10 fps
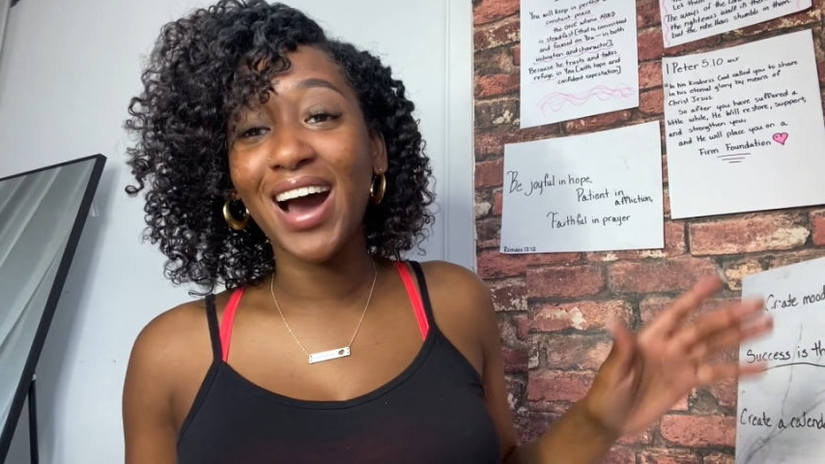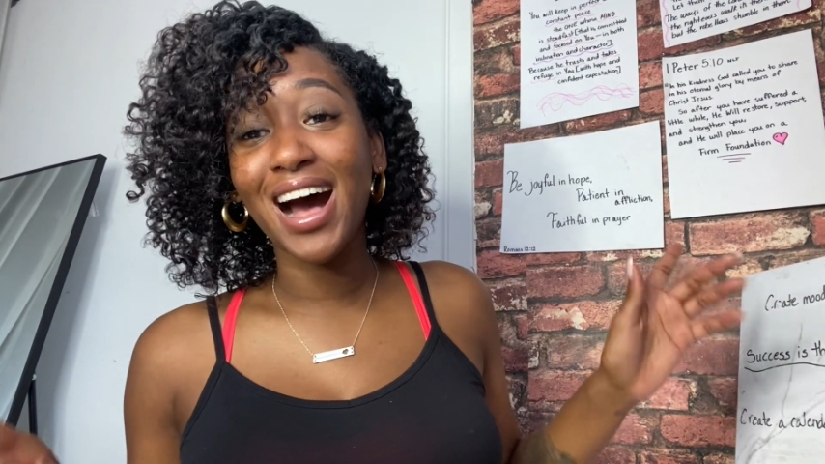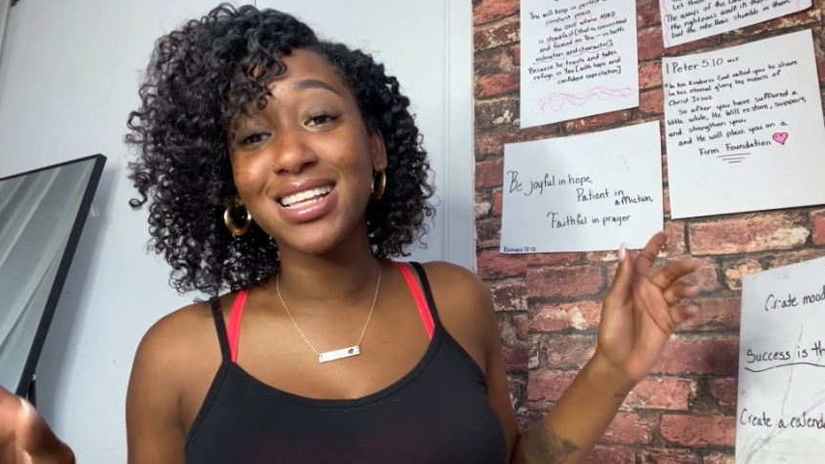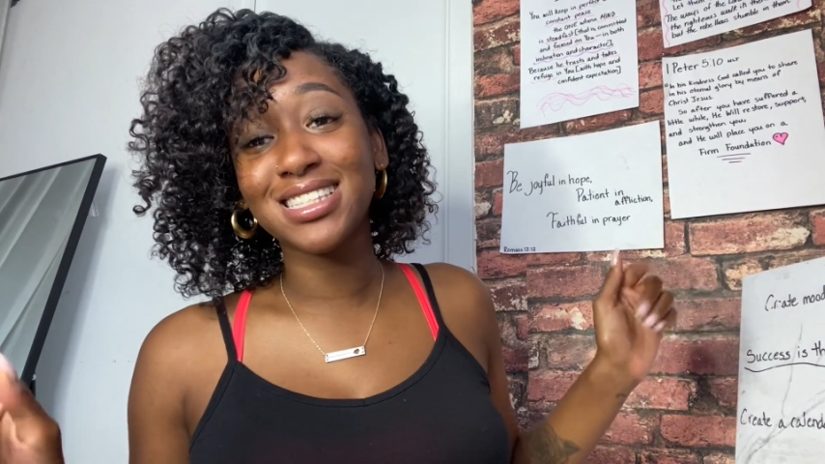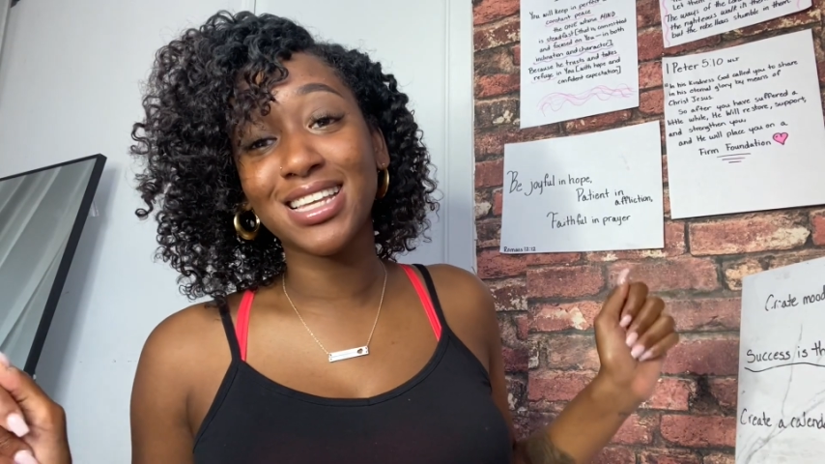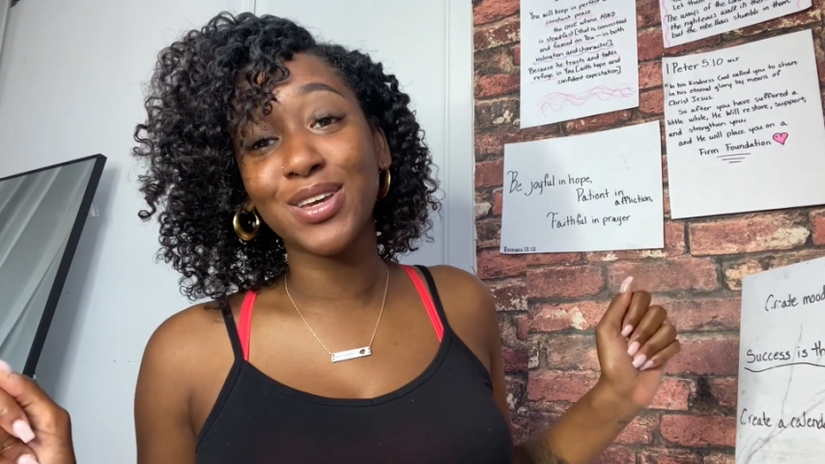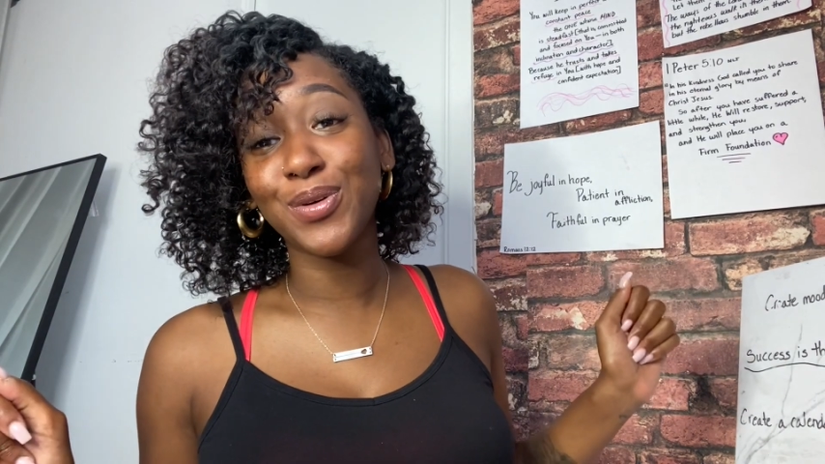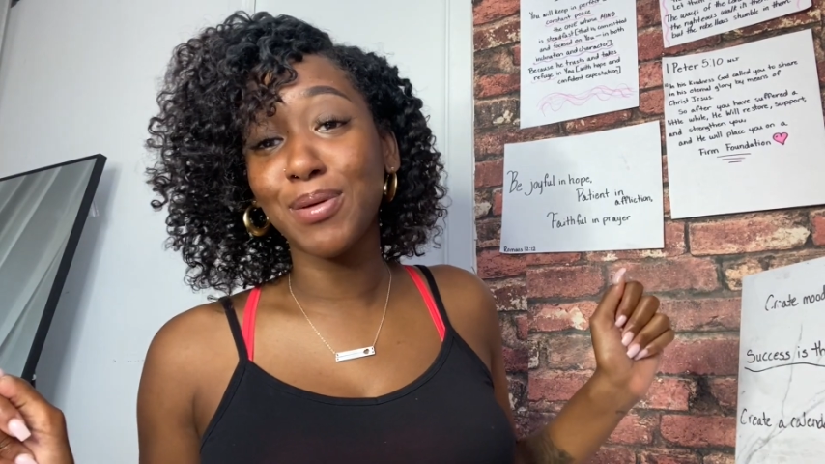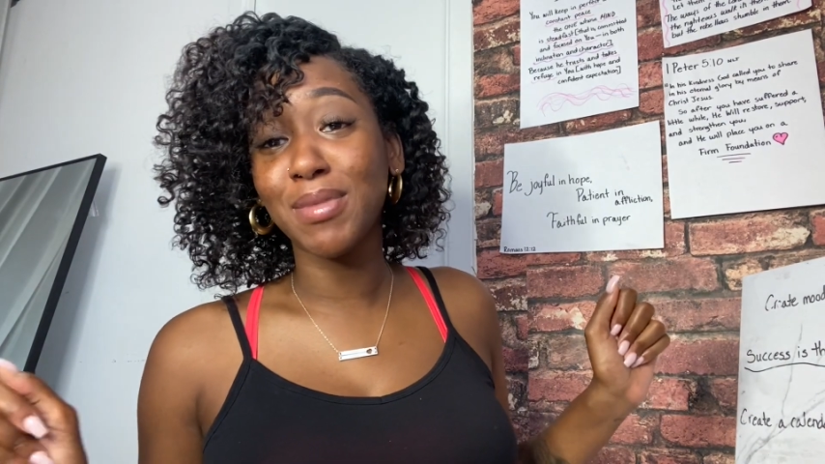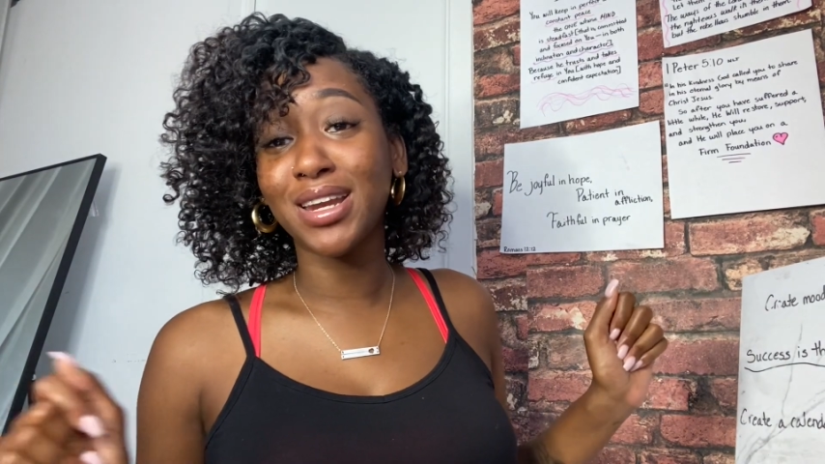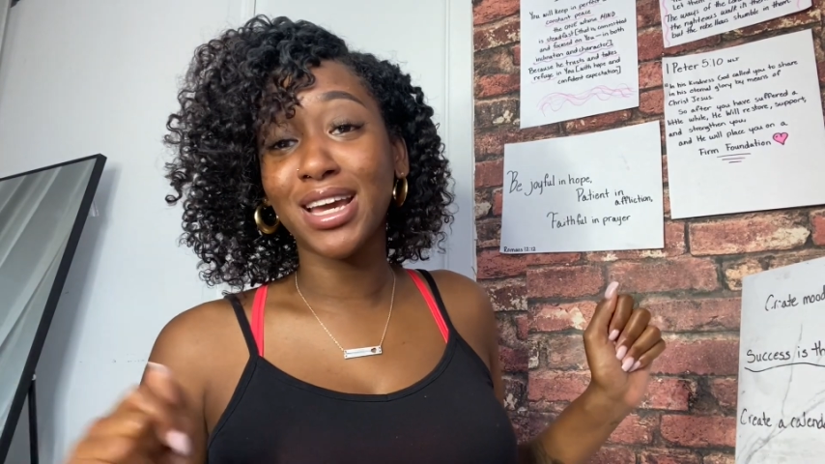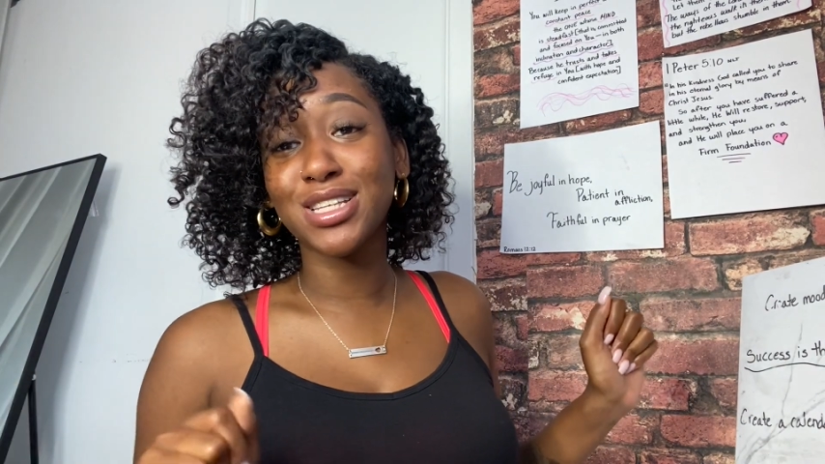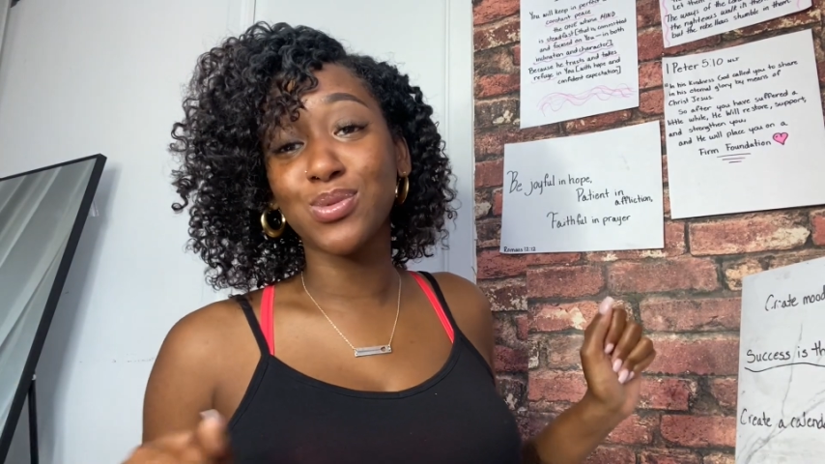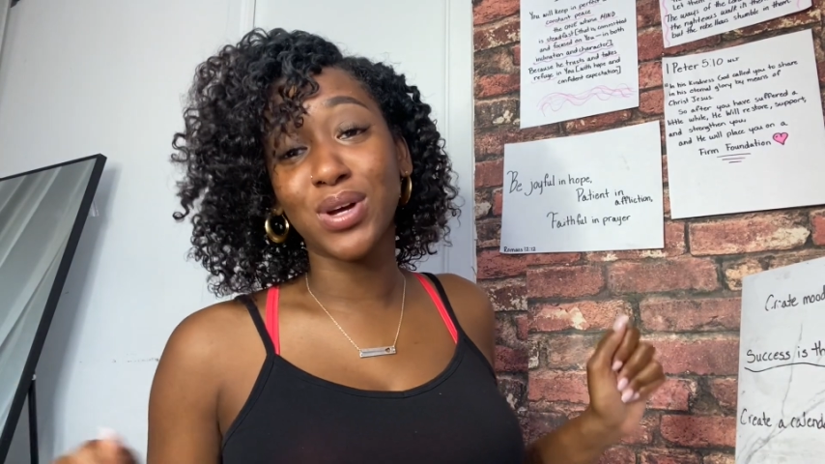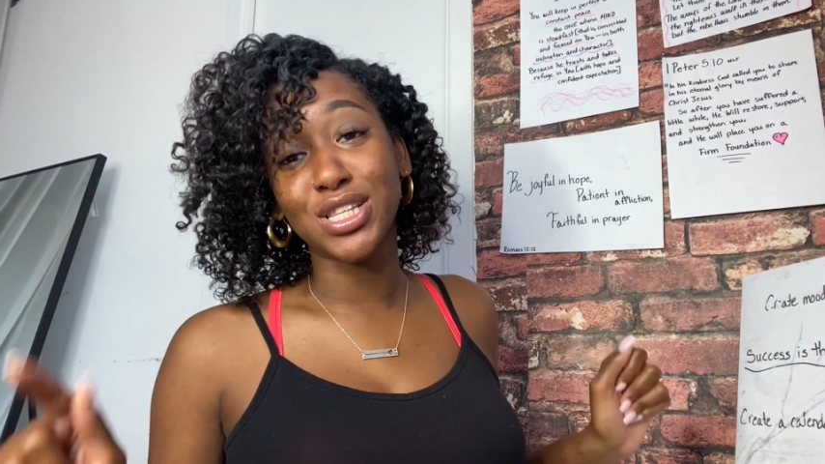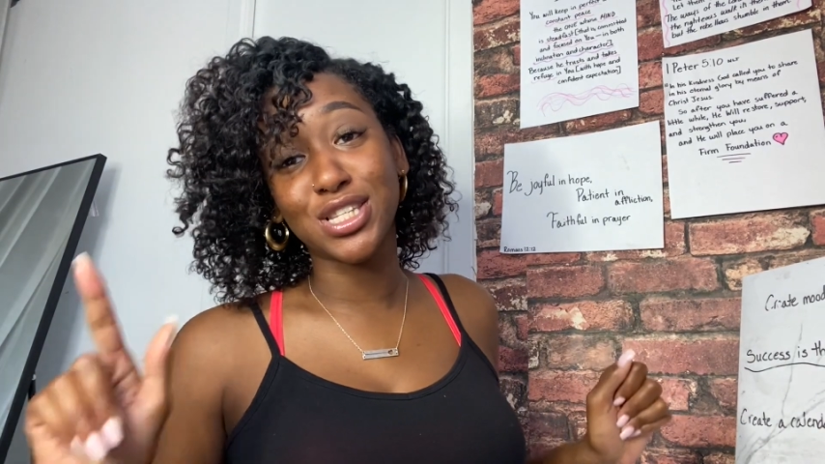I'll see you in my next one.